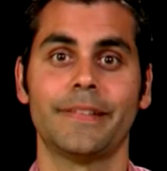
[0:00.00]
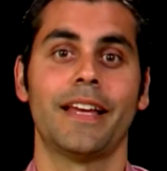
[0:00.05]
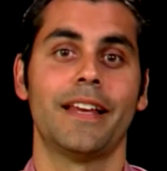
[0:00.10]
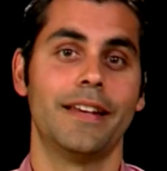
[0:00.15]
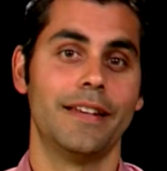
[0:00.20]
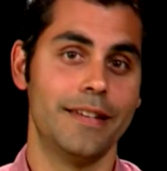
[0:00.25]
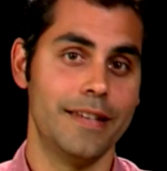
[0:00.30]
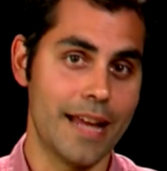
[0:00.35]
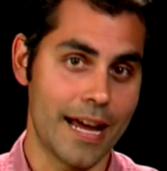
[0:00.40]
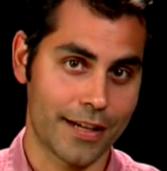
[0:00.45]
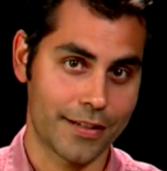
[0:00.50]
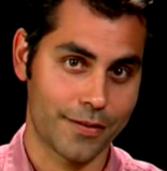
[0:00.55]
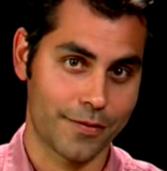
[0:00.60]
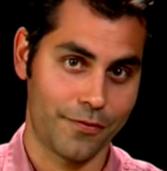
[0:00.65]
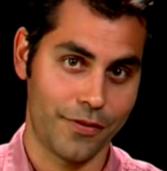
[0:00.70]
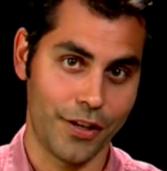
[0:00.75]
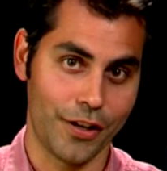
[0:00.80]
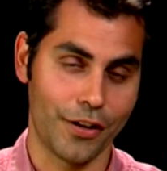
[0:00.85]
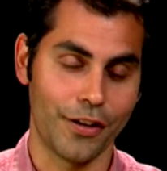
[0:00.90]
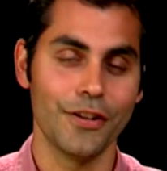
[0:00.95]
Next
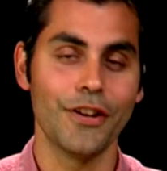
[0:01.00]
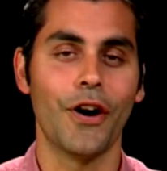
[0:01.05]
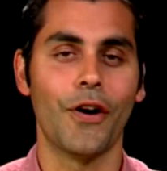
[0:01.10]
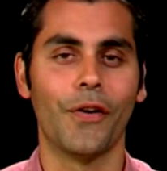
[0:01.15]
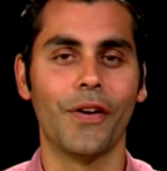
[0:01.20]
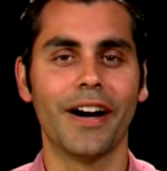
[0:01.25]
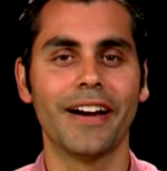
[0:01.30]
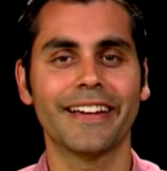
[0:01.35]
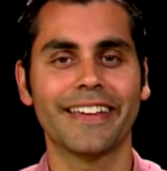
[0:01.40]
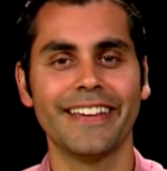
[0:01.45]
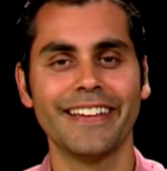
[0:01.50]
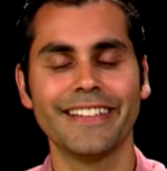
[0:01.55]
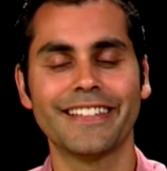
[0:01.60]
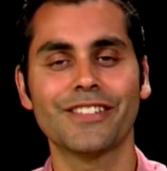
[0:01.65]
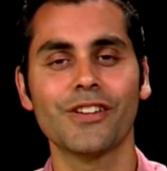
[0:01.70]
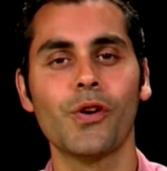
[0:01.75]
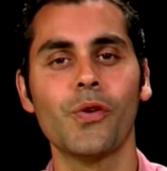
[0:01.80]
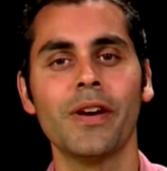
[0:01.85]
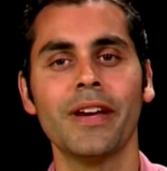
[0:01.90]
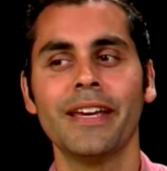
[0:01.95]
fear. No, okay,
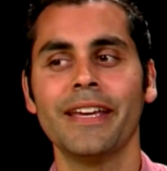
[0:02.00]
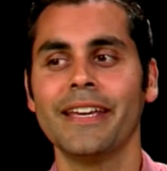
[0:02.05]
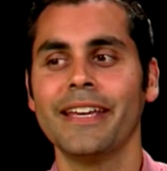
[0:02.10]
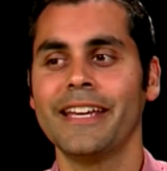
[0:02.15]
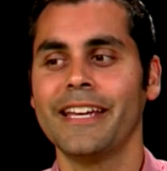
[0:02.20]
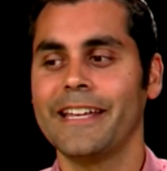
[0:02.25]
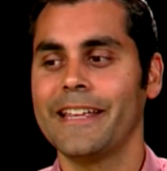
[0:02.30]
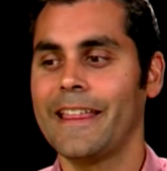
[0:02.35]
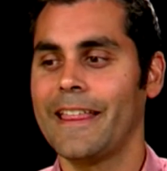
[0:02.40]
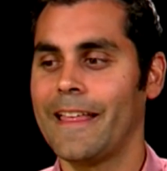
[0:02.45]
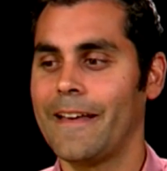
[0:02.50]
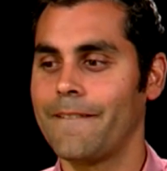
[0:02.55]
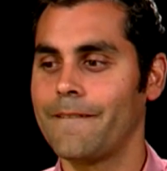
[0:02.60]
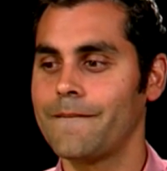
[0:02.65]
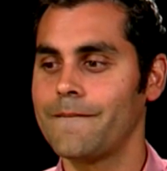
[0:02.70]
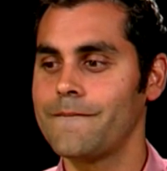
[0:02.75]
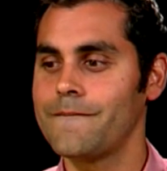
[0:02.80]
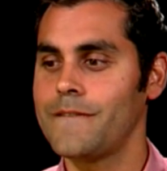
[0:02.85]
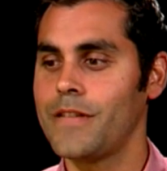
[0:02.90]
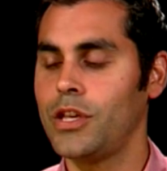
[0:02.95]
so
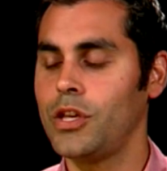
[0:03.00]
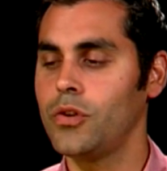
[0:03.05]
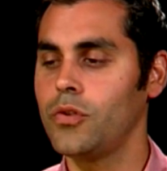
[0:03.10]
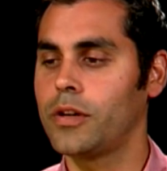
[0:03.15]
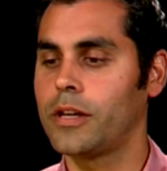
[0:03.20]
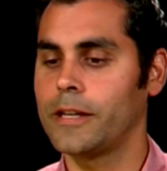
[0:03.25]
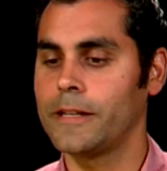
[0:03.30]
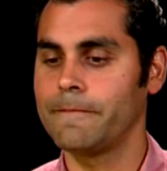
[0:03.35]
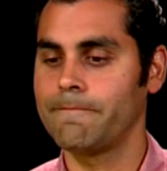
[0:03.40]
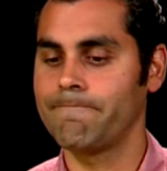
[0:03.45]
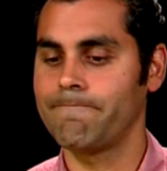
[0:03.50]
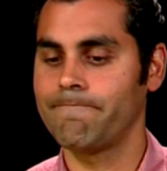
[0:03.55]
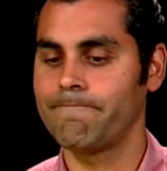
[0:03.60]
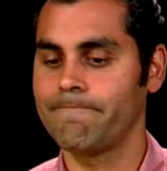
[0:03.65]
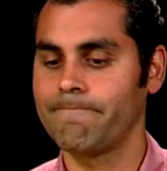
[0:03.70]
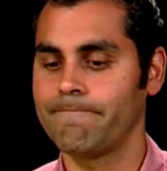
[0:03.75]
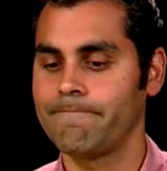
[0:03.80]
you can,